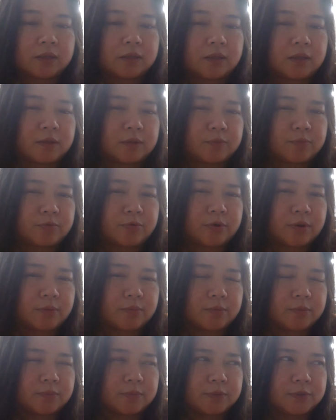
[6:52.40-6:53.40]
I'll
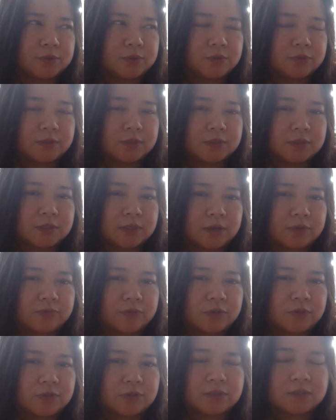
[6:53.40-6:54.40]
probably do this again. If
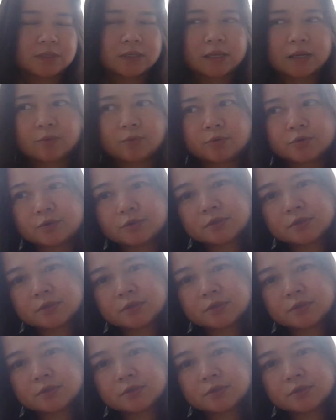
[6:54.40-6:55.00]
I do this again, I won't do